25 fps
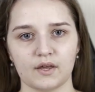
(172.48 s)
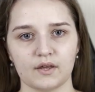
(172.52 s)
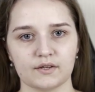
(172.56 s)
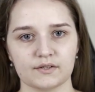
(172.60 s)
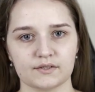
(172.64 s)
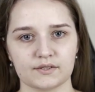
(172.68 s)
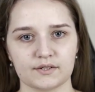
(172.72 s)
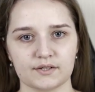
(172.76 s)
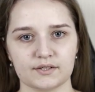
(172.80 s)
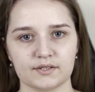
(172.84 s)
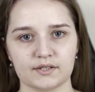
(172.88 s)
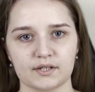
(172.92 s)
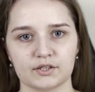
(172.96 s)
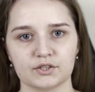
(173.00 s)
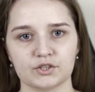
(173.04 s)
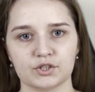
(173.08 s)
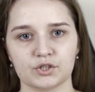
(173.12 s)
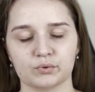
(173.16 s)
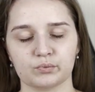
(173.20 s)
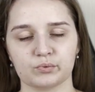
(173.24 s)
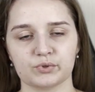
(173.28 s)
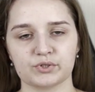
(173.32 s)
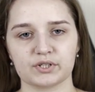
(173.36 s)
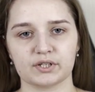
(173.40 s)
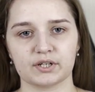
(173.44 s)
The
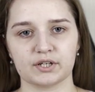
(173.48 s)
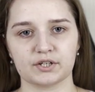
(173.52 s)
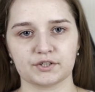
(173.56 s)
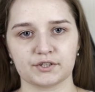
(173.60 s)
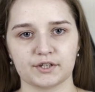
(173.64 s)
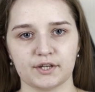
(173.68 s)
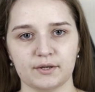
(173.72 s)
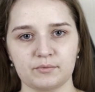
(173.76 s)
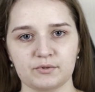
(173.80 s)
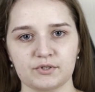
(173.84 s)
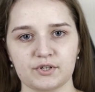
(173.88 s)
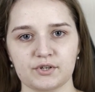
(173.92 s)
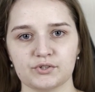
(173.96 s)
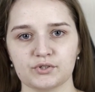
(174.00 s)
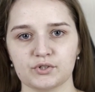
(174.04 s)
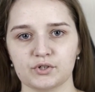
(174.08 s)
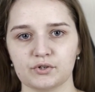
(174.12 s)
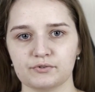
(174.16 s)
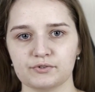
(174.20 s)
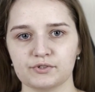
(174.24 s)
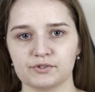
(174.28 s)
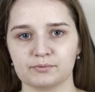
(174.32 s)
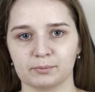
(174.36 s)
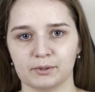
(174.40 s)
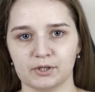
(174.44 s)
section with hash games
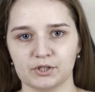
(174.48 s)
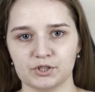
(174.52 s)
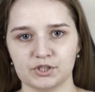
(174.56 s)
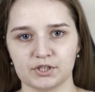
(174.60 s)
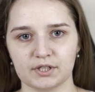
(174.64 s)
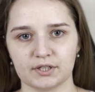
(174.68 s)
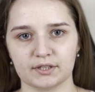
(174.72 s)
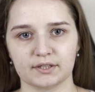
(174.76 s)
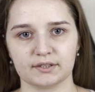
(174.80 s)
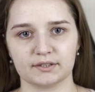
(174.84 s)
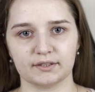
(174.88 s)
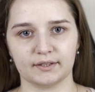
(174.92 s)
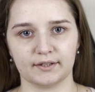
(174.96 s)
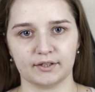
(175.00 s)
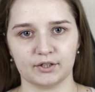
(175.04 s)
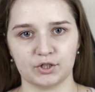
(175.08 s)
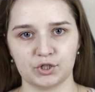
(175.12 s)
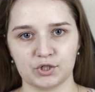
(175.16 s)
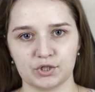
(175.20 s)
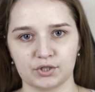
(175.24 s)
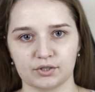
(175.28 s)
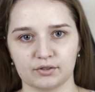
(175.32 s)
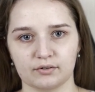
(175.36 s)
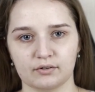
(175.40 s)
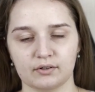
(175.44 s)
deserves special
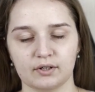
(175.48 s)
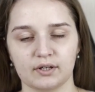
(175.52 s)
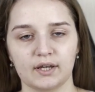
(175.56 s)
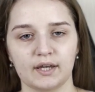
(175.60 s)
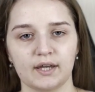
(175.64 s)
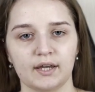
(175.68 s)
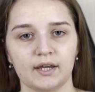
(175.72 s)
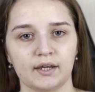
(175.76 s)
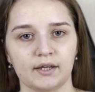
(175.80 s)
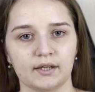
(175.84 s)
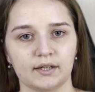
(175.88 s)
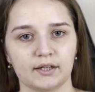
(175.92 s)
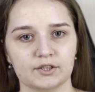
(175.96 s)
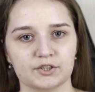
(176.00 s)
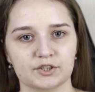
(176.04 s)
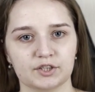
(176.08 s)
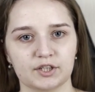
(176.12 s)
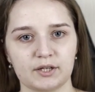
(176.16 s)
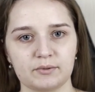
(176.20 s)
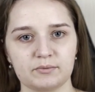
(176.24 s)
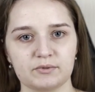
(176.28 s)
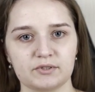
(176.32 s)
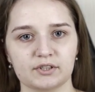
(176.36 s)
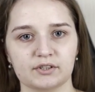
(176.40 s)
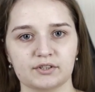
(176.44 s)
attention. Hash
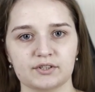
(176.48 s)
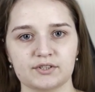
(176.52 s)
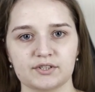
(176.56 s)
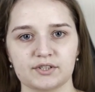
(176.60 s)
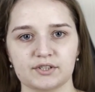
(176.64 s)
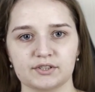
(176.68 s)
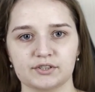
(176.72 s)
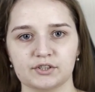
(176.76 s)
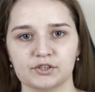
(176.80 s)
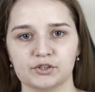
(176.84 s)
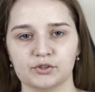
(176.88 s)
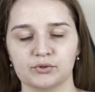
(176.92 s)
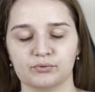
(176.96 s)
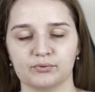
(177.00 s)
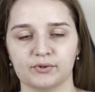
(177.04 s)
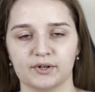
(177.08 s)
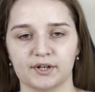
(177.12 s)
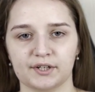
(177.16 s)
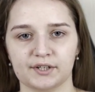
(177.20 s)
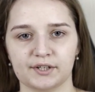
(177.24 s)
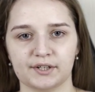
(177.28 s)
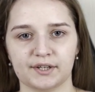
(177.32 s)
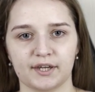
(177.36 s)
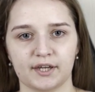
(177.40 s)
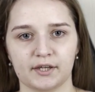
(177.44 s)
games are considered
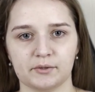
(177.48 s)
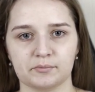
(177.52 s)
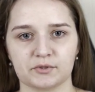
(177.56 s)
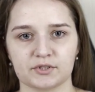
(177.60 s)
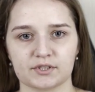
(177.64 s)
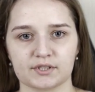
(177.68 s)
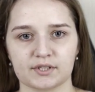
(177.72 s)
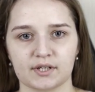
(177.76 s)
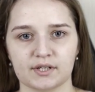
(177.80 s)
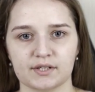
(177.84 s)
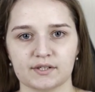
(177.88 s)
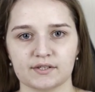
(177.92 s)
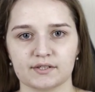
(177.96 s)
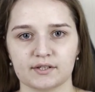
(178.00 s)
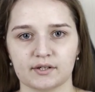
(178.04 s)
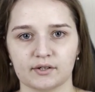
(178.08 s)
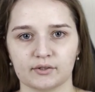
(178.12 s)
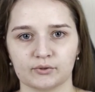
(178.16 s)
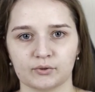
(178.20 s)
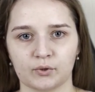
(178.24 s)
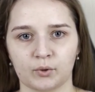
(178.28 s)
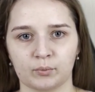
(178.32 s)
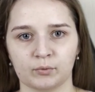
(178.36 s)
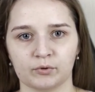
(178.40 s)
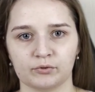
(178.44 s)
fair games, the
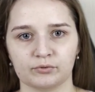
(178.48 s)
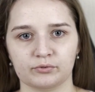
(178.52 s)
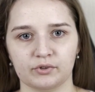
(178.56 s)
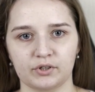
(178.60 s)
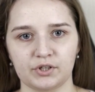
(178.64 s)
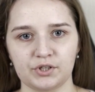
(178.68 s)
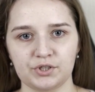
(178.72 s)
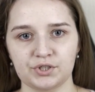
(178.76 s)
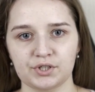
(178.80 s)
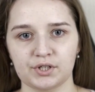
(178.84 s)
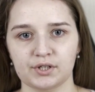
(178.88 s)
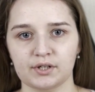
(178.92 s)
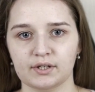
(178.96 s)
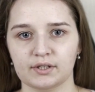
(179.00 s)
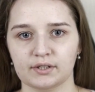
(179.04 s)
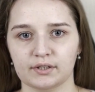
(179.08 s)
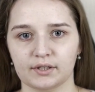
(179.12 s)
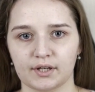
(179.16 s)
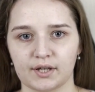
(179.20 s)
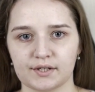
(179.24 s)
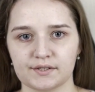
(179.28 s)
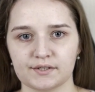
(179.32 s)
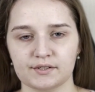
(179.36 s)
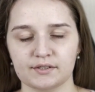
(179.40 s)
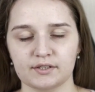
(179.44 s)
outcome of which
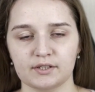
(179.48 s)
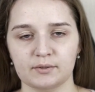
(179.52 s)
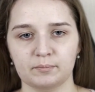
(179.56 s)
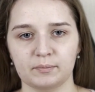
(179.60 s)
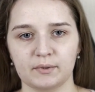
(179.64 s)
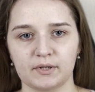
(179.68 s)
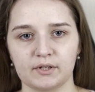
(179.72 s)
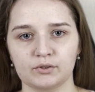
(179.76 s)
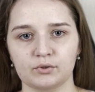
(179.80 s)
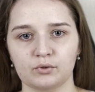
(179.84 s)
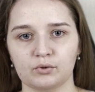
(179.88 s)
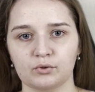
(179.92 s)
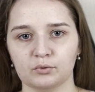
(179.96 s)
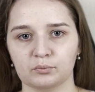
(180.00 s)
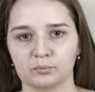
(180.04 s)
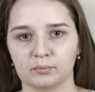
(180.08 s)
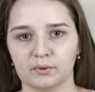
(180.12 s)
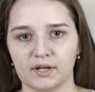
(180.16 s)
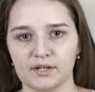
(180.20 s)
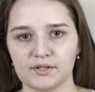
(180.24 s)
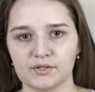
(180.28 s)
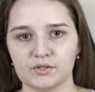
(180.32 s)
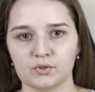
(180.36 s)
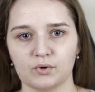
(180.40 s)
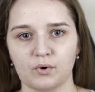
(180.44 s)
doesn't depend on
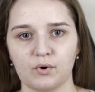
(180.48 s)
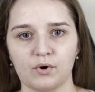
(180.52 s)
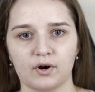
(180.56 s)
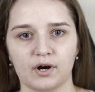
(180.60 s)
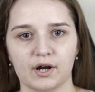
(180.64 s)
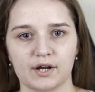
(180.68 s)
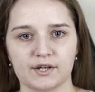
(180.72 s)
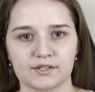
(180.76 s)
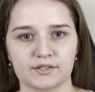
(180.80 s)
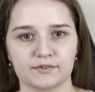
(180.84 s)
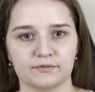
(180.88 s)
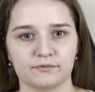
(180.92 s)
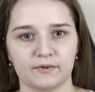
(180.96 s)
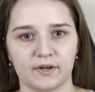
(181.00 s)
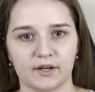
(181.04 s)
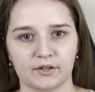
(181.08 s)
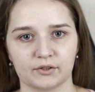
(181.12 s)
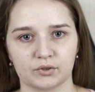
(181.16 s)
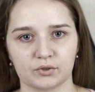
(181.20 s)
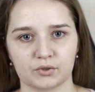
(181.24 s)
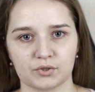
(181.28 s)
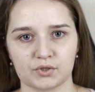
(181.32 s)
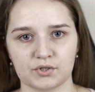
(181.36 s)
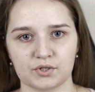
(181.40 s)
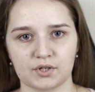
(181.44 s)
bets or other
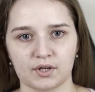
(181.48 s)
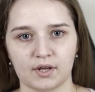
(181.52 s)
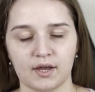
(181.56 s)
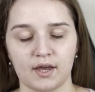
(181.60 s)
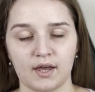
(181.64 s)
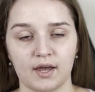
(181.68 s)
factors.